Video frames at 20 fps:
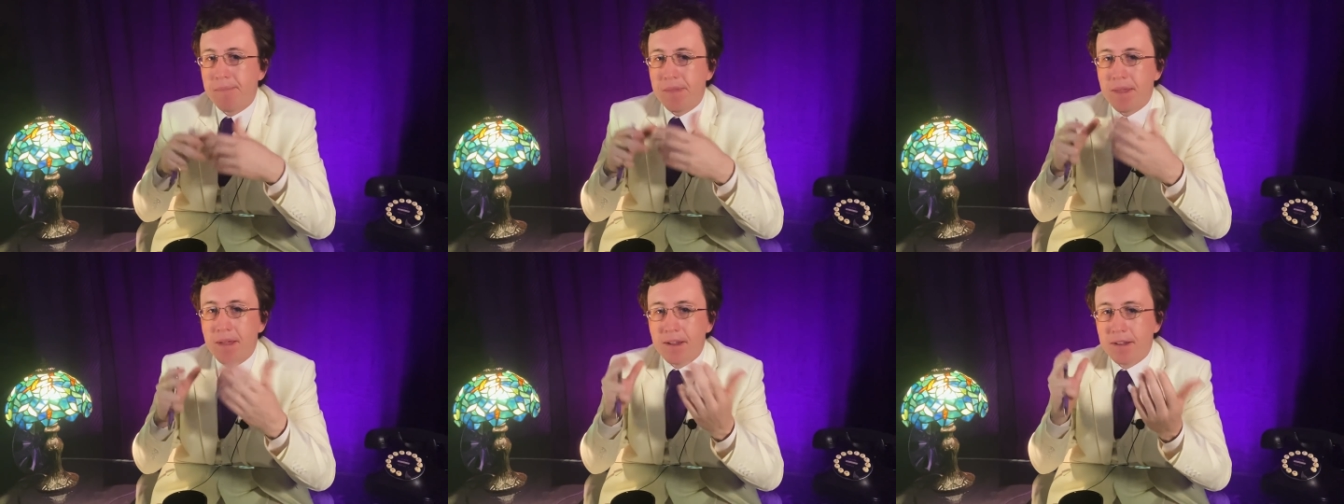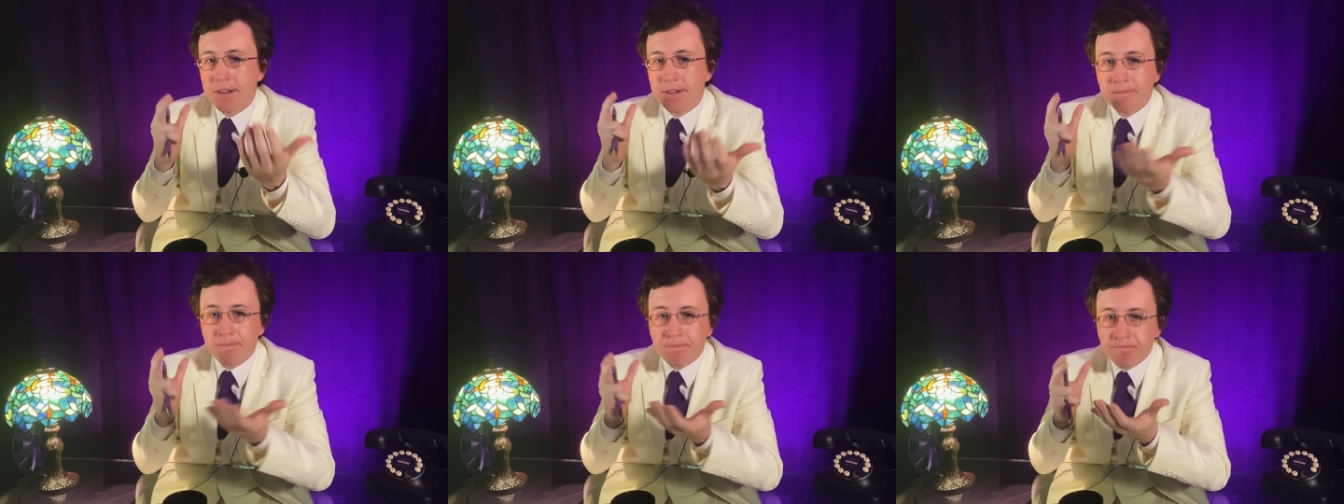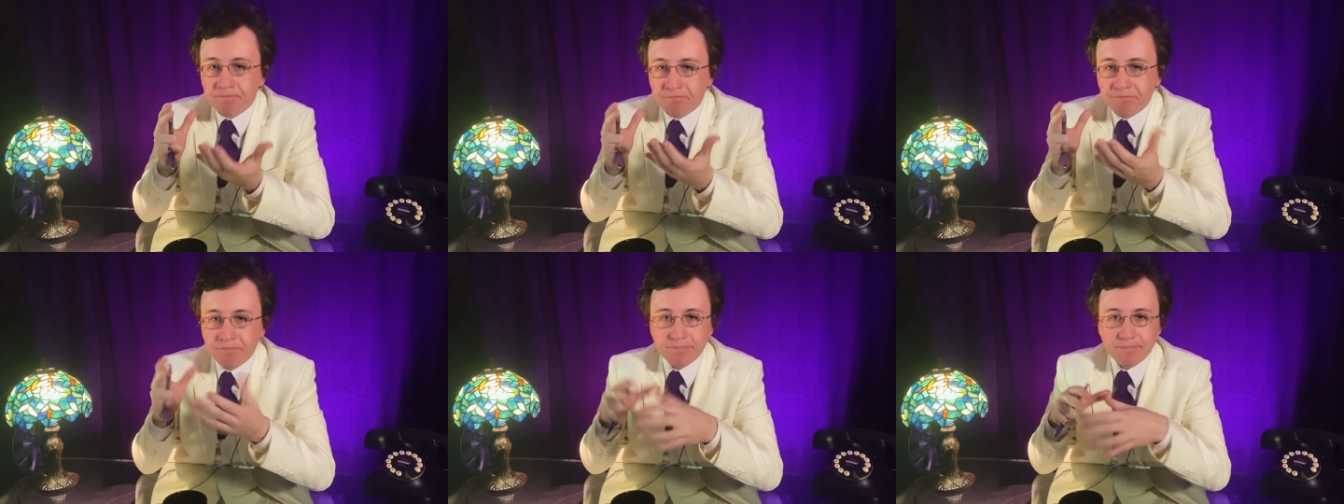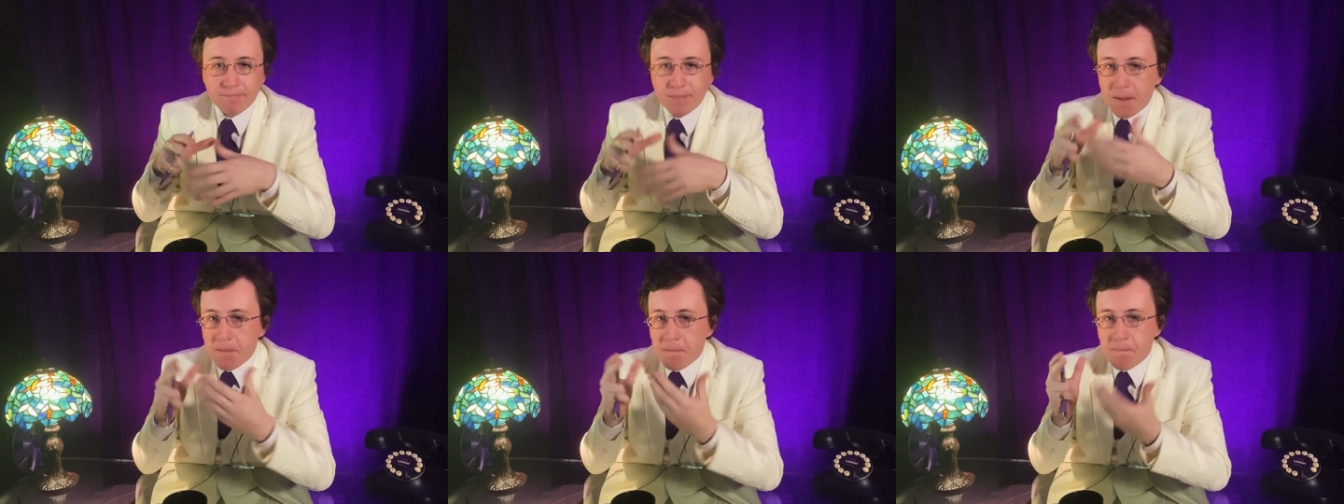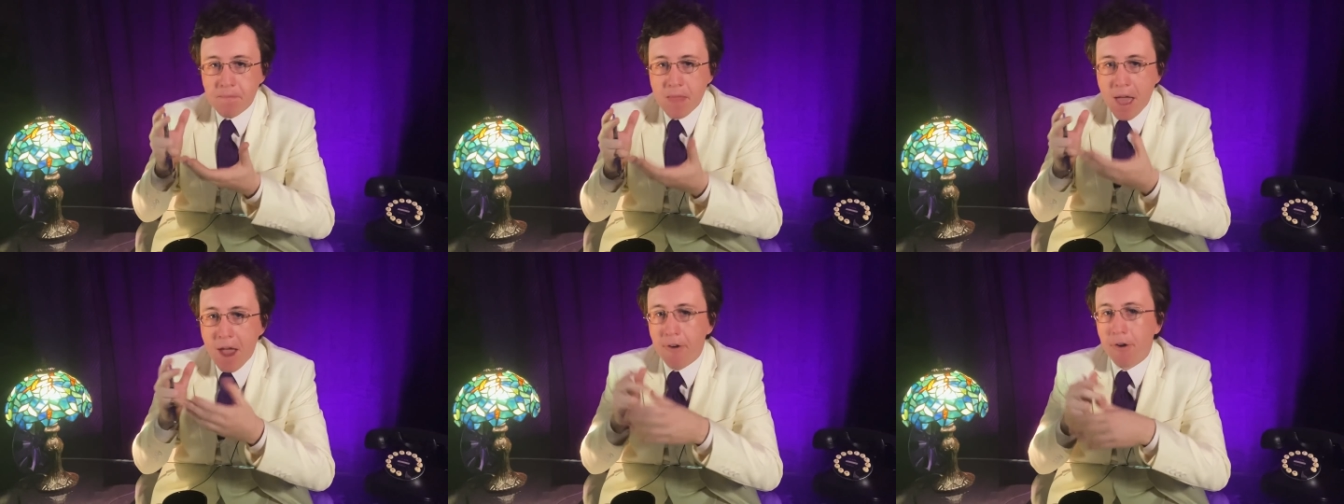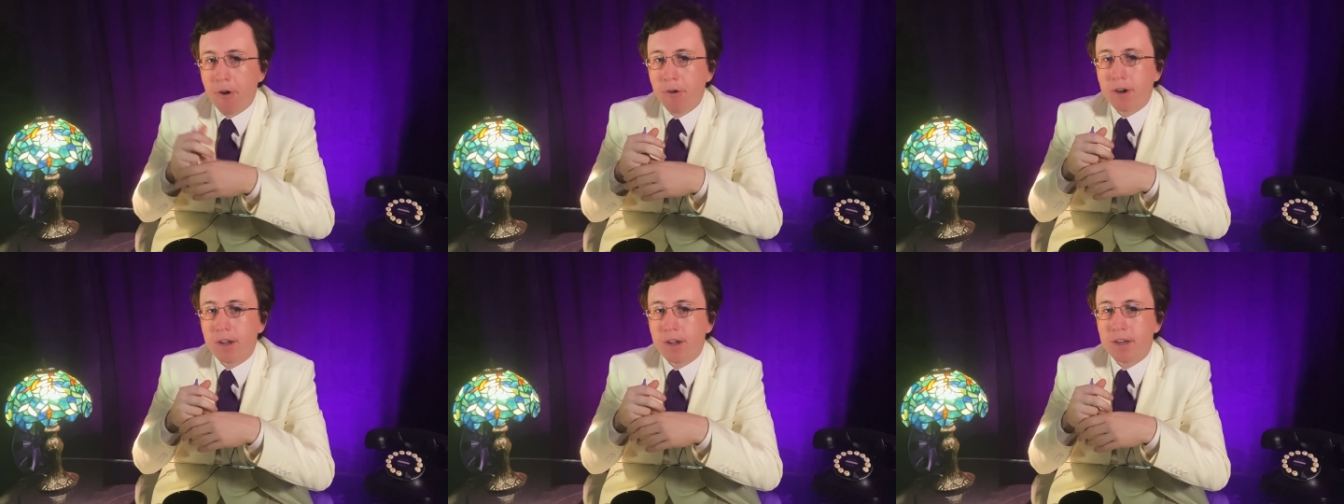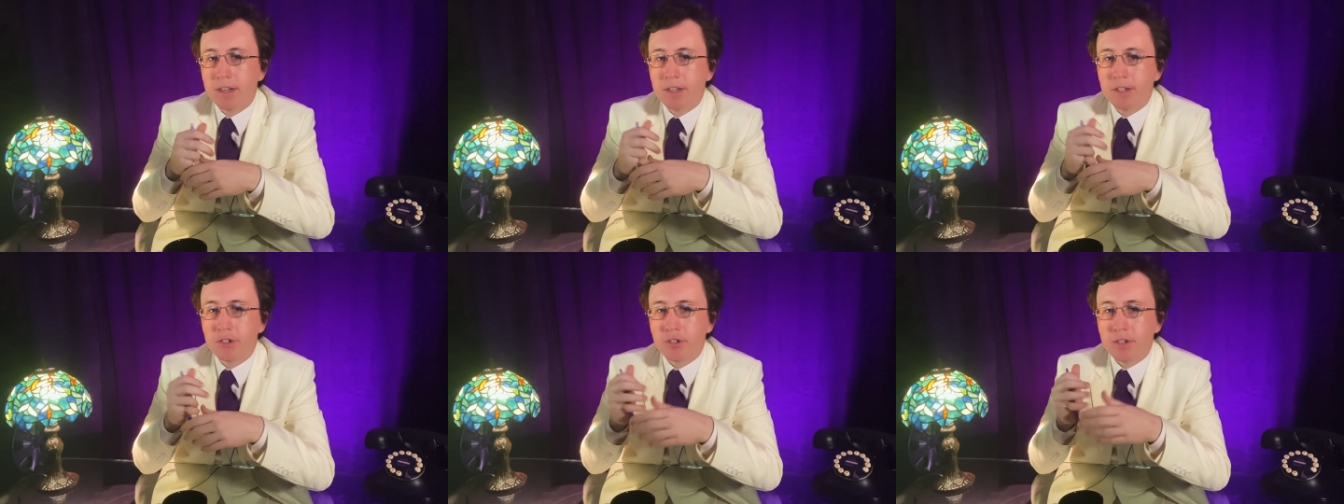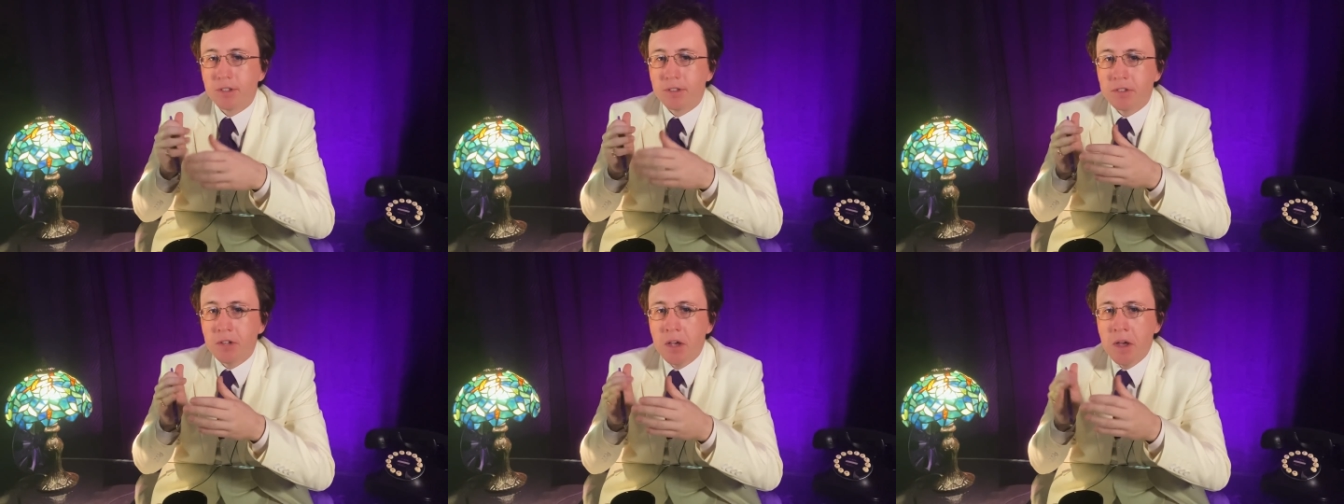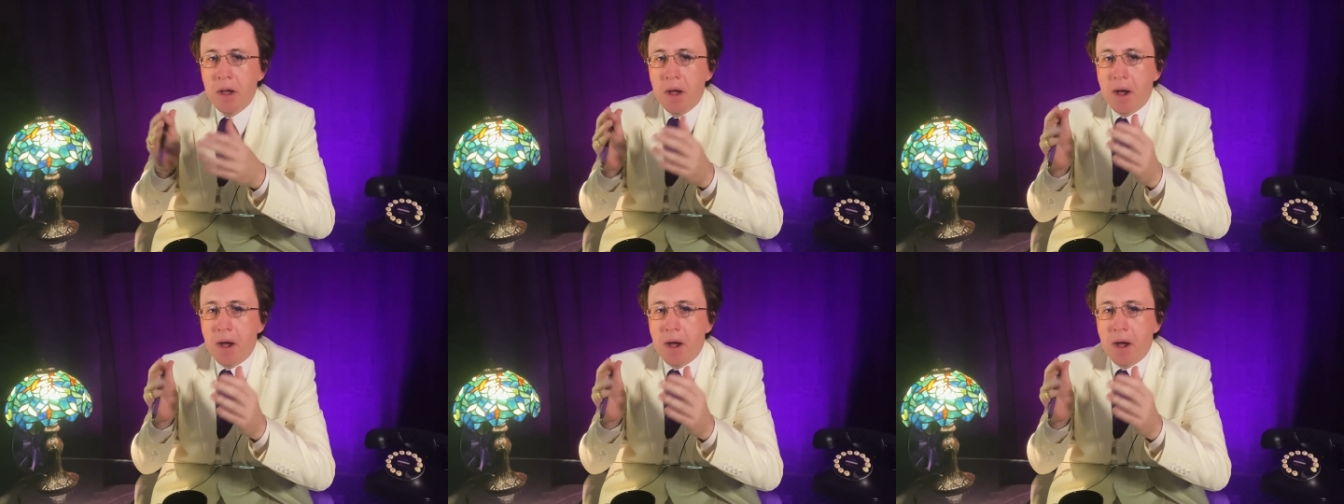in narrow conditions